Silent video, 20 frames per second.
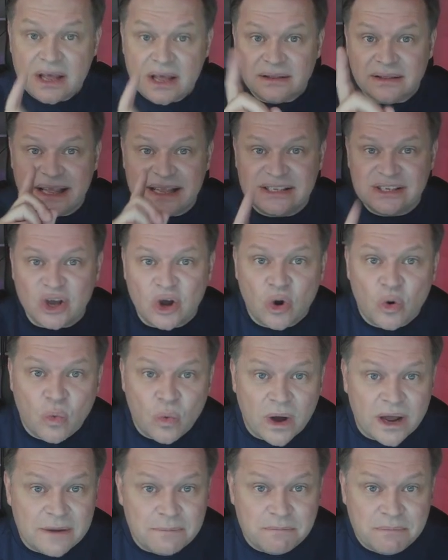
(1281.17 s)
Let's go
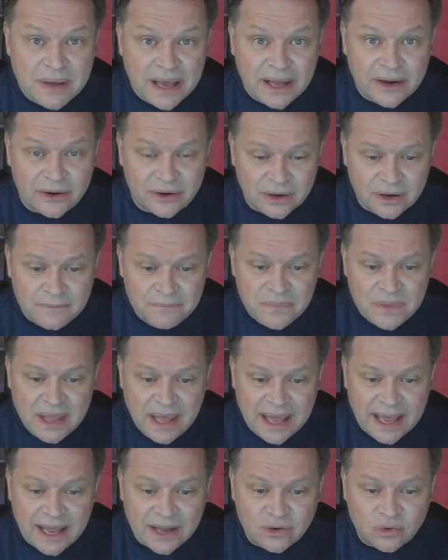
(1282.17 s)
one better
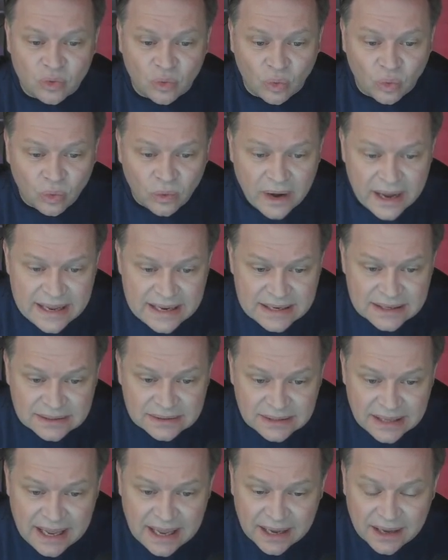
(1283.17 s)
and right
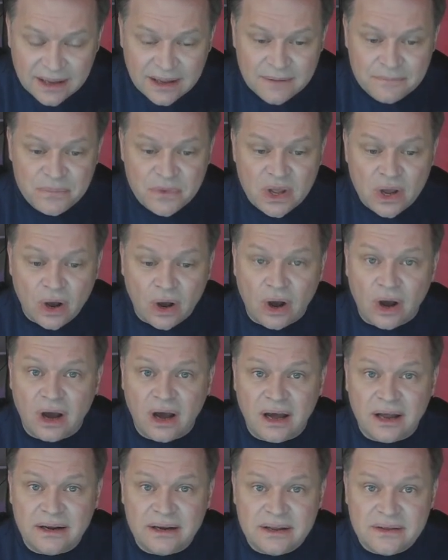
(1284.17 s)
click
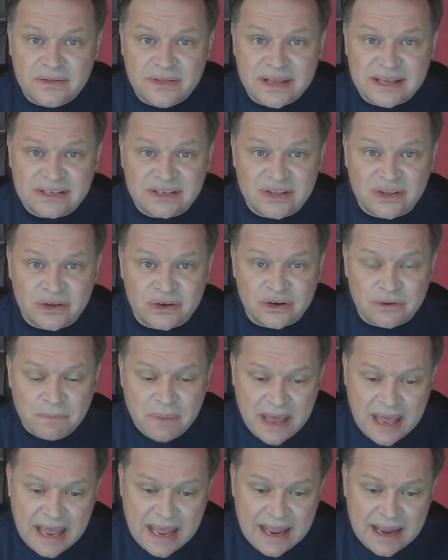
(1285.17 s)
on this third
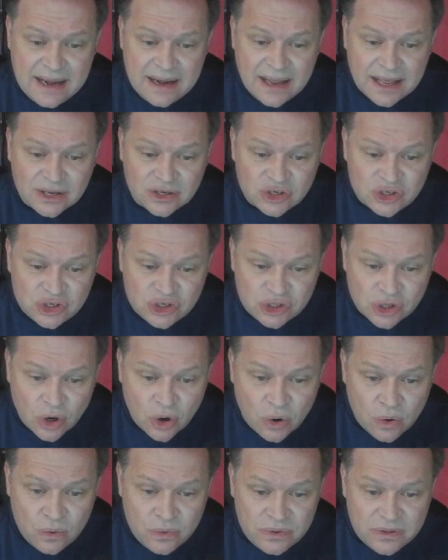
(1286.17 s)
pane and
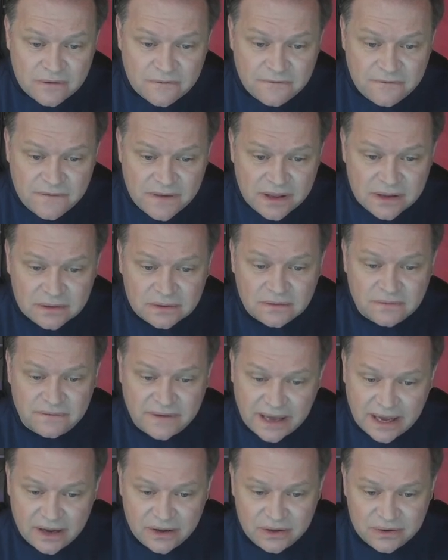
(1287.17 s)
show the field
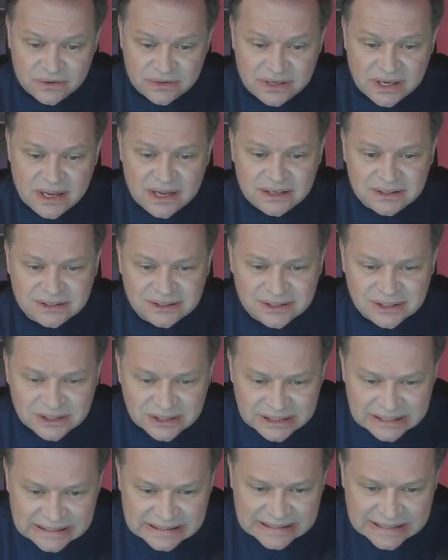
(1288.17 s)
values.
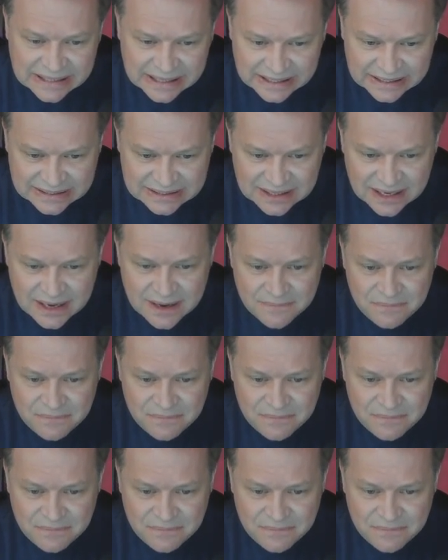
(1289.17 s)
Look at this.